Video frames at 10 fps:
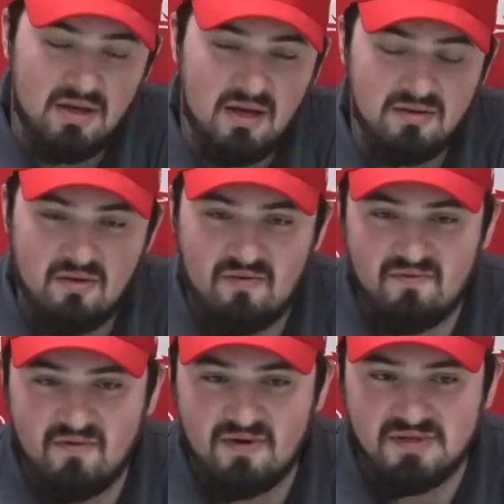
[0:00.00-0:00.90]
Yeah, no,
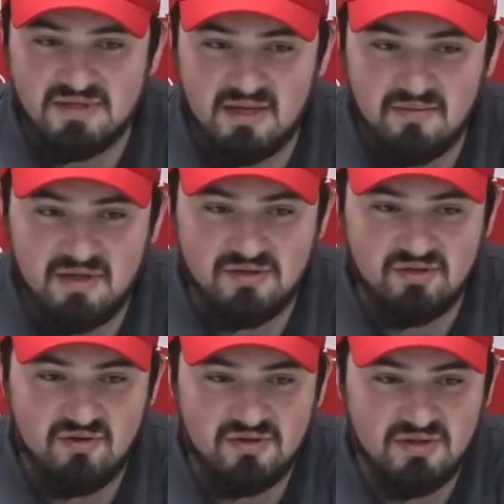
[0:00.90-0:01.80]
of course. I mean,
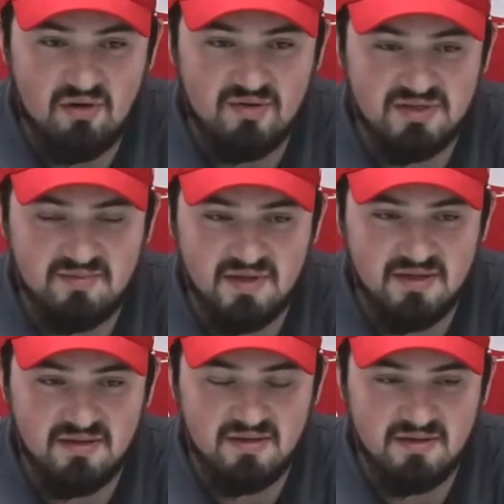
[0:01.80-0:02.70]
Jordan's always
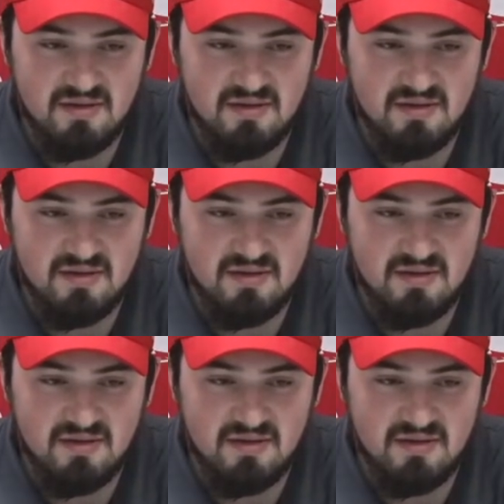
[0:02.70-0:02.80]
been,